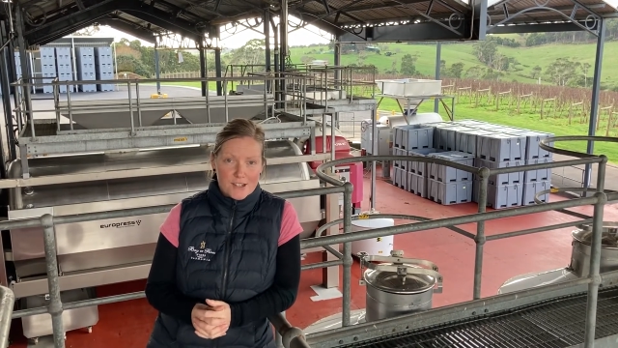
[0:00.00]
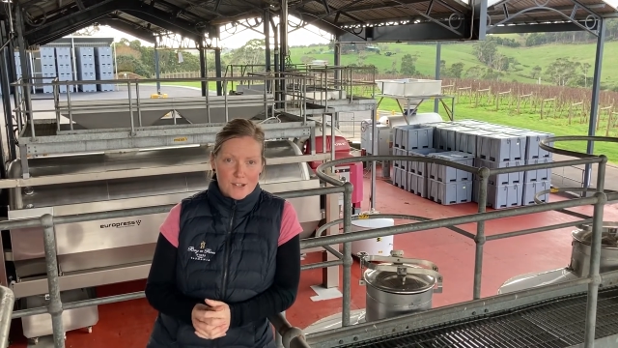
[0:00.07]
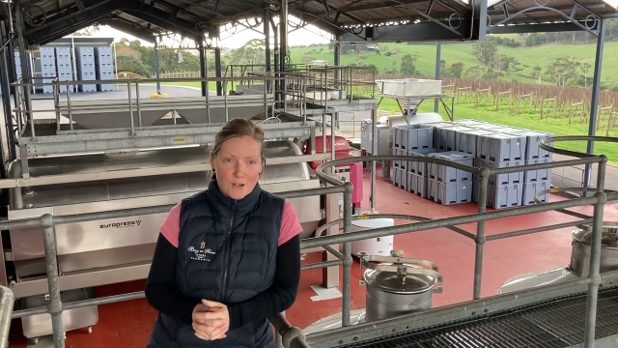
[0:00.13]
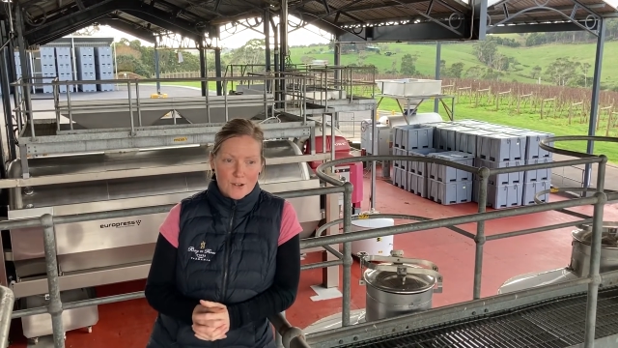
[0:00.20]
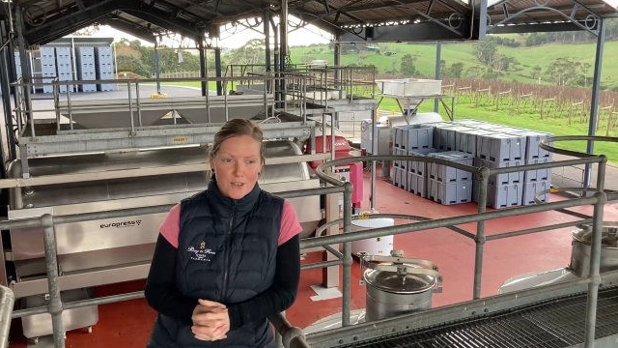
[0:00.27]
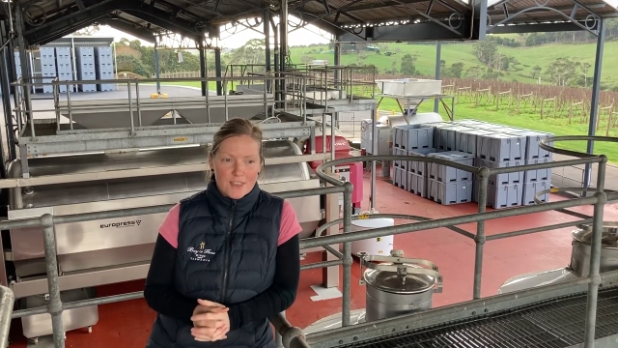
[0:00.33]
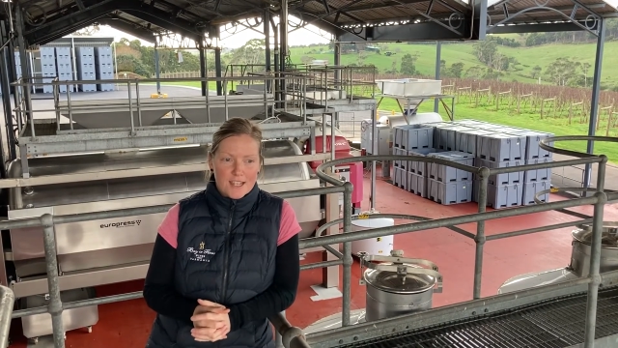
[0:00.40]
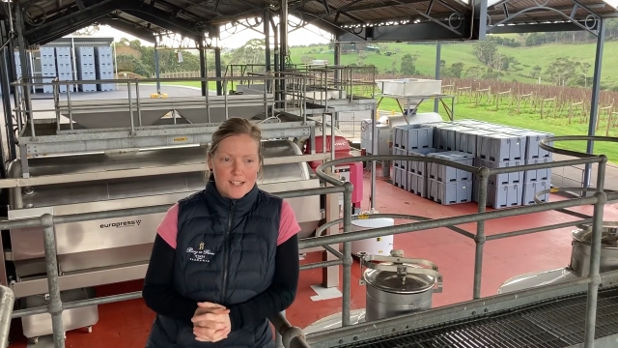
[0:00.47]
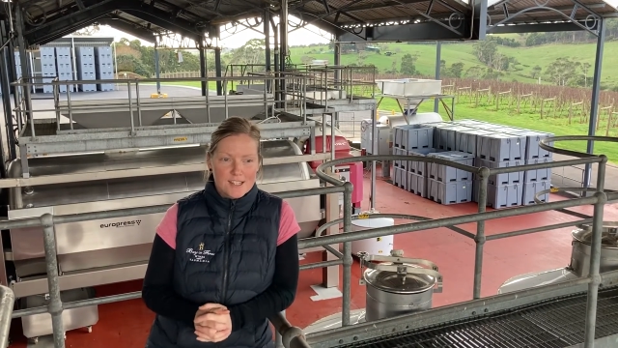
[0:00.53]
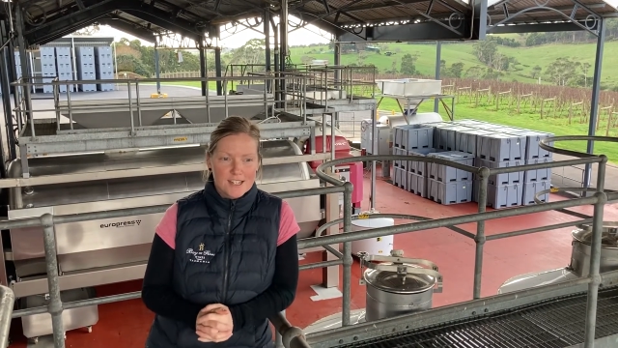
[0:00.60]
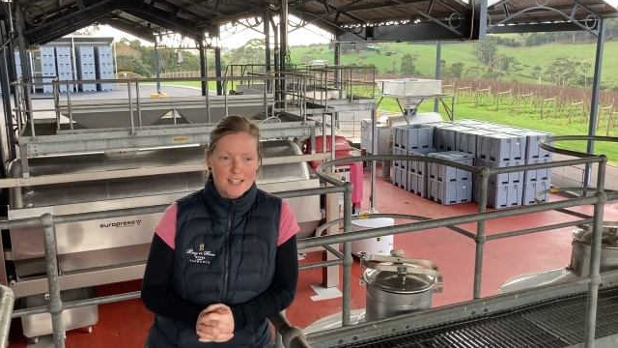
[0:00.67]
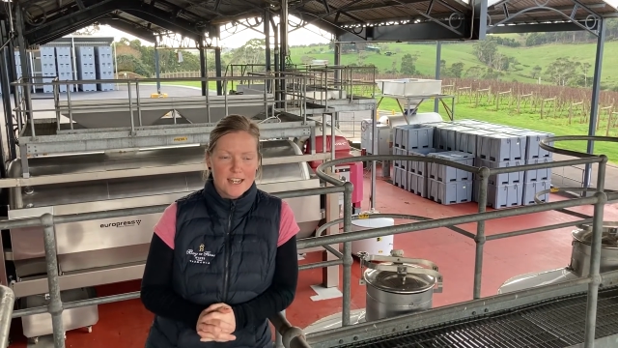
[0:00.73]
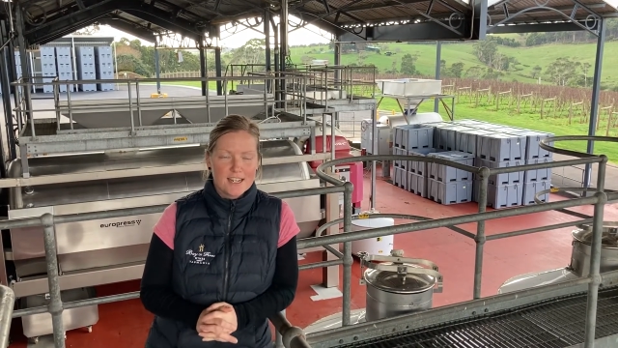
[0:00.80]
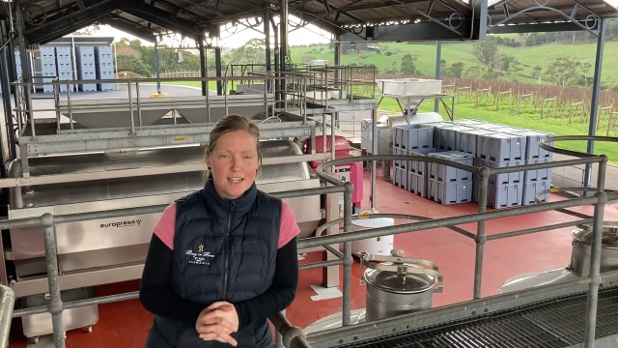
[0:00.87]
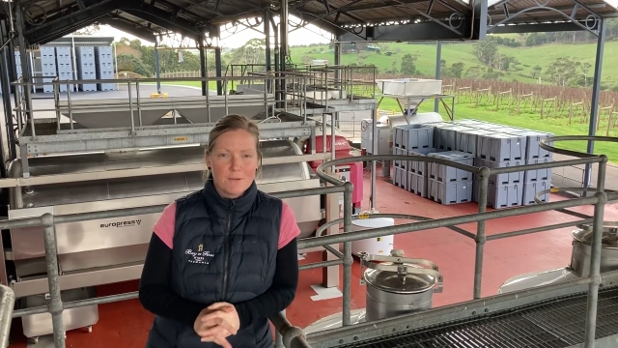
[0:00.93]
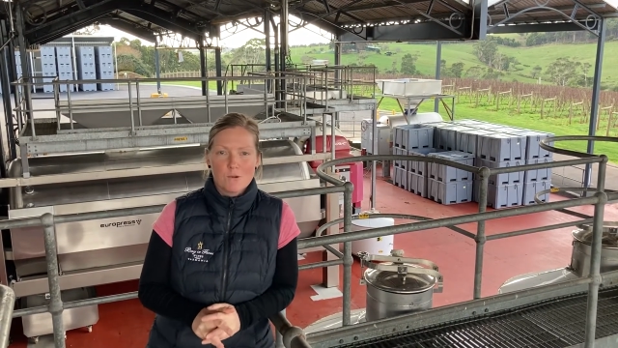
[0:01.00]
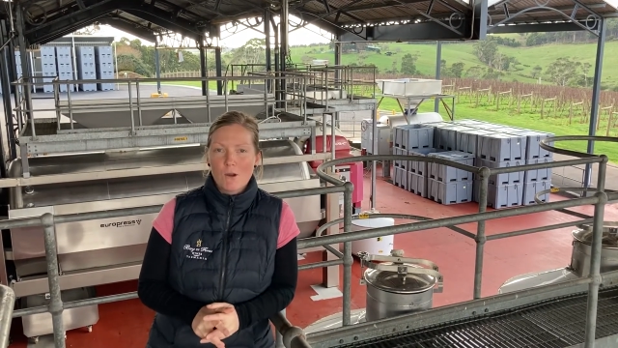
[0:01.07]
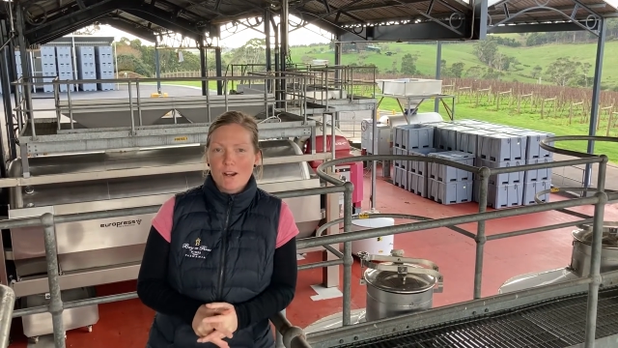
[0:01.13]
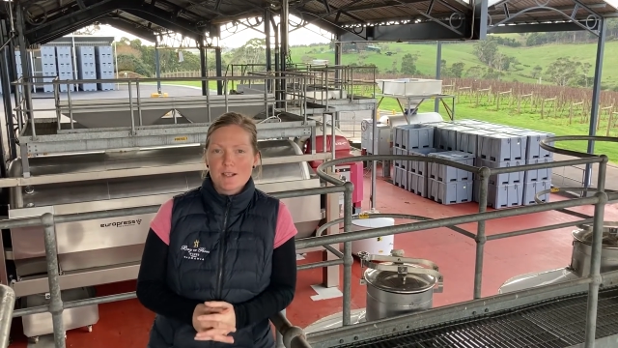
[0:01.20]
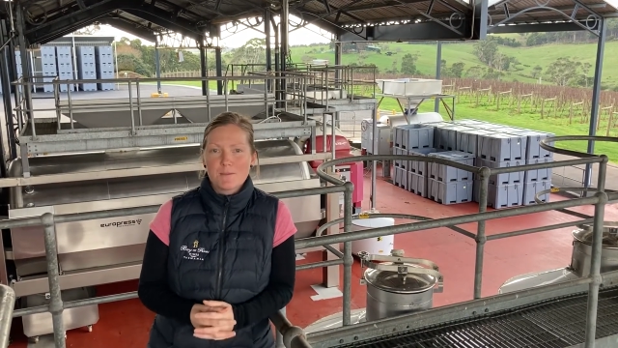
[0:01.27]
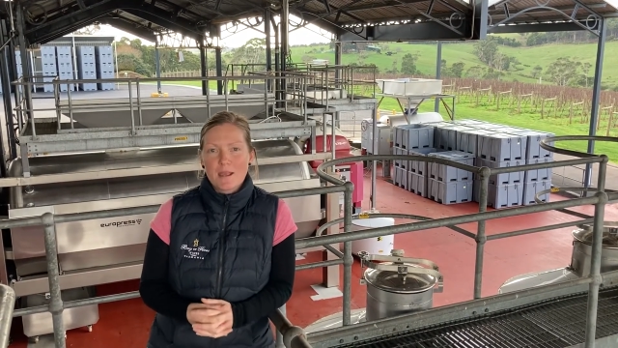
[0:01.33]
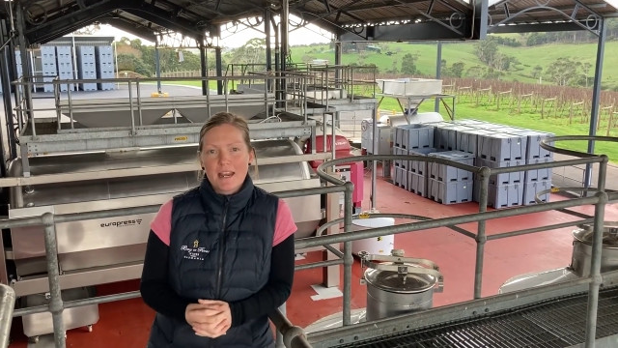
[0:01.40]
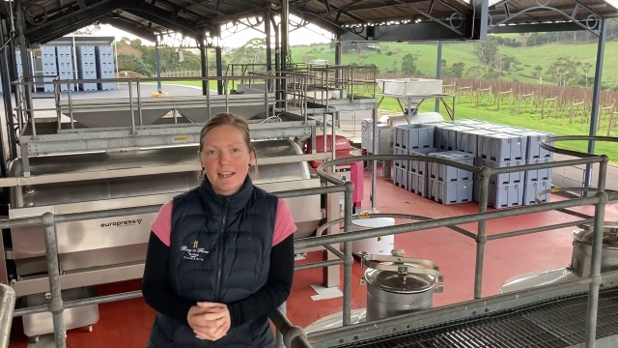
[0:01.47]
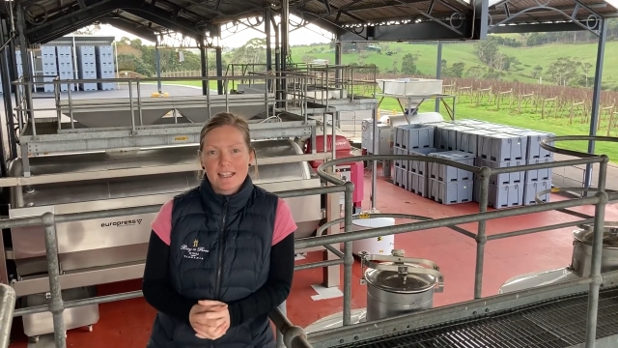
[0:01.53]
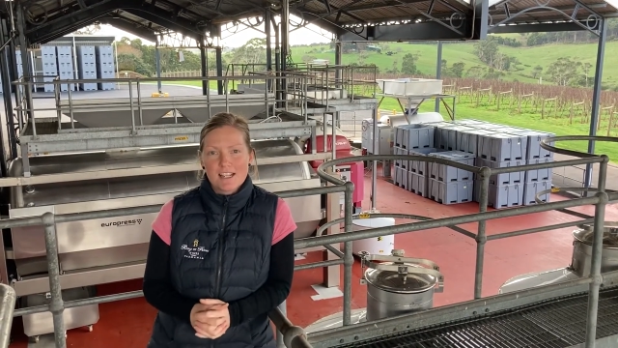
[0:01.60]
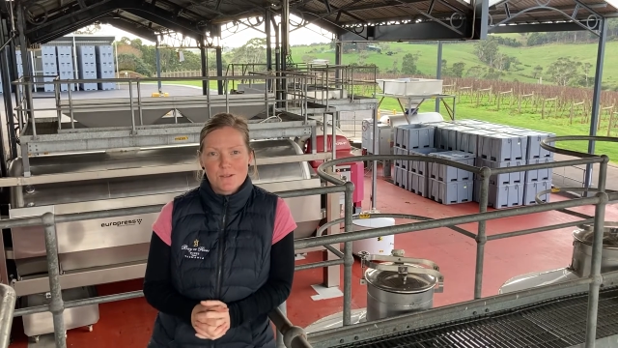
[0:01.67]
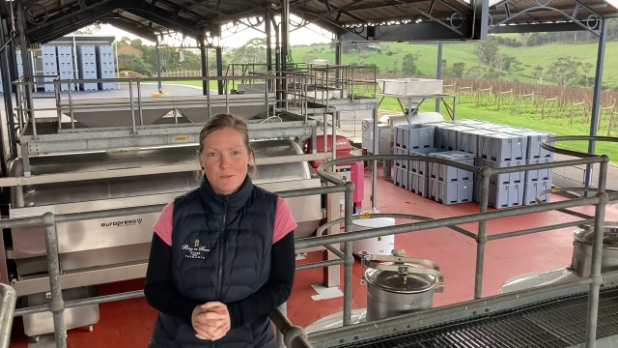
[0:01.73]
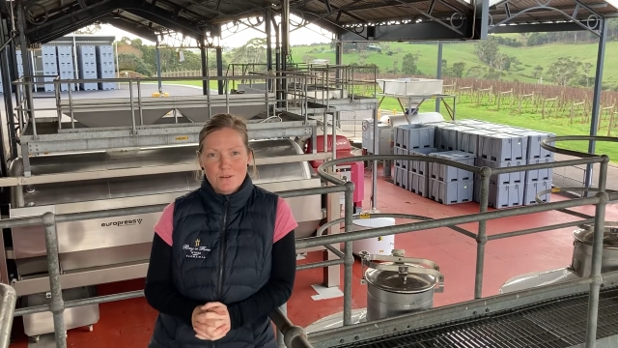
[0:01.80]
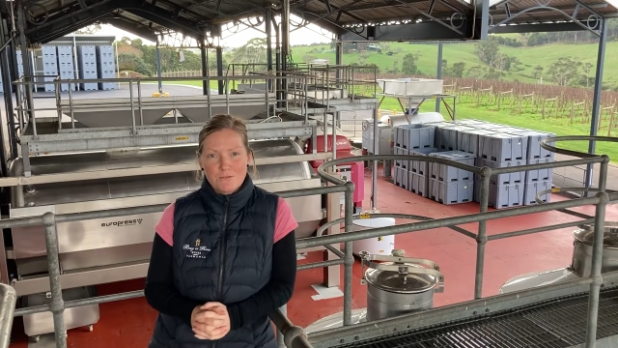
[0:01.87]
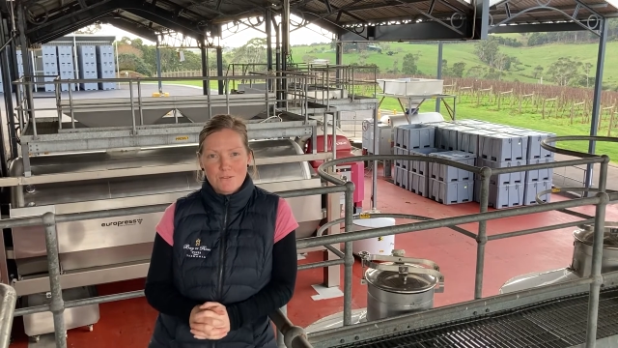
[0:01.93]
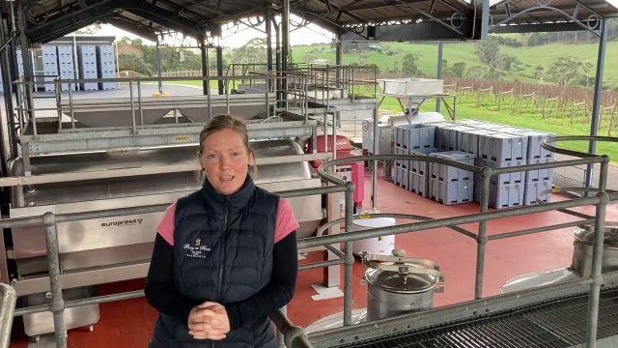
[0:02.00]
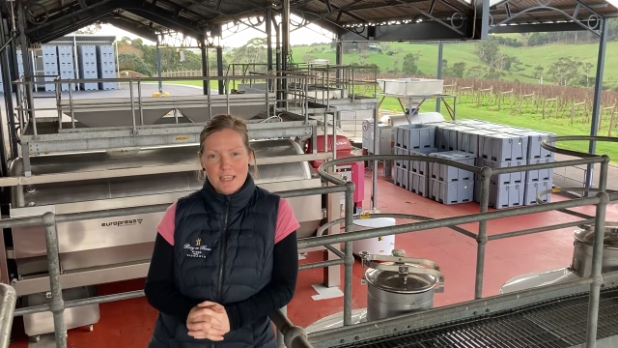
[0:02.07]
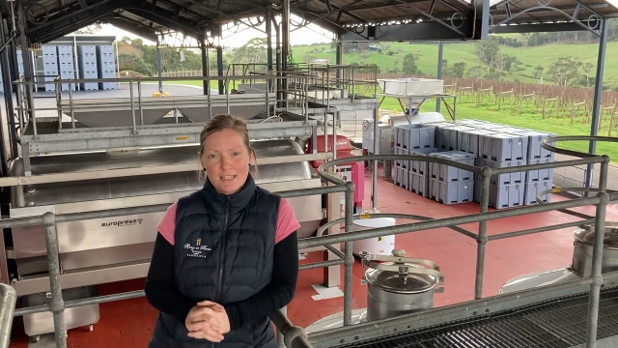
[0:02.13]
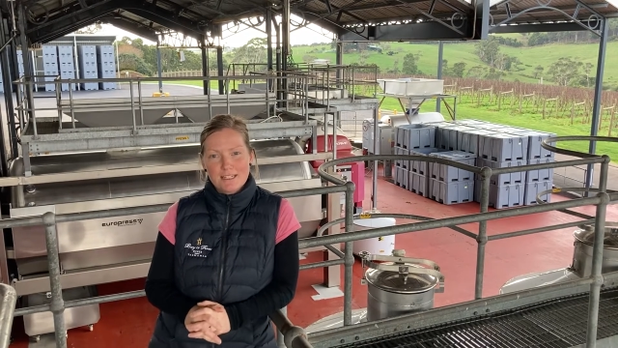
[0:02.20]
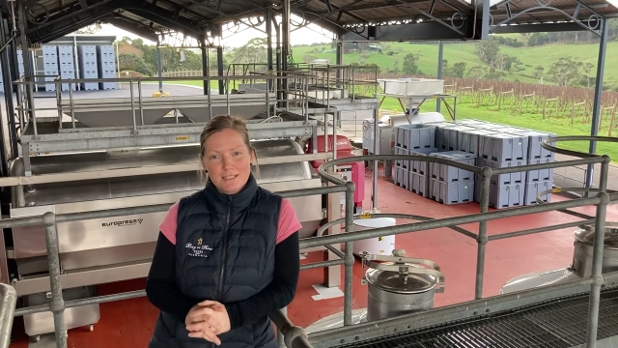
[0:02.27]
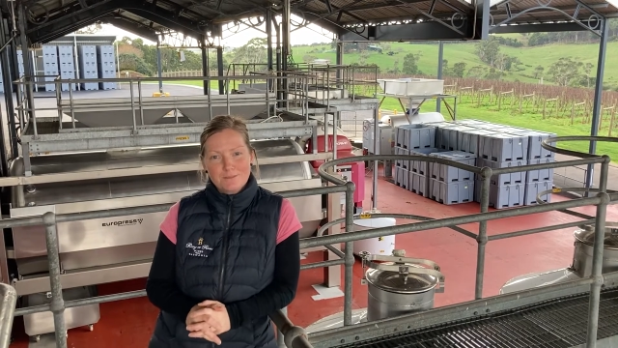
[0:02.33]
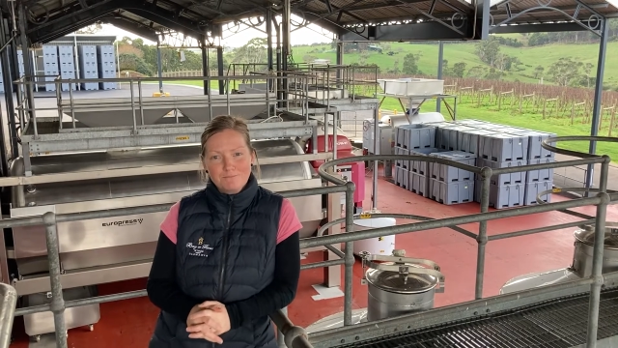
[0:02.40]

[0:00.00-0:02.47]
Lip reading: so things didn't end up quite as badly as we feared.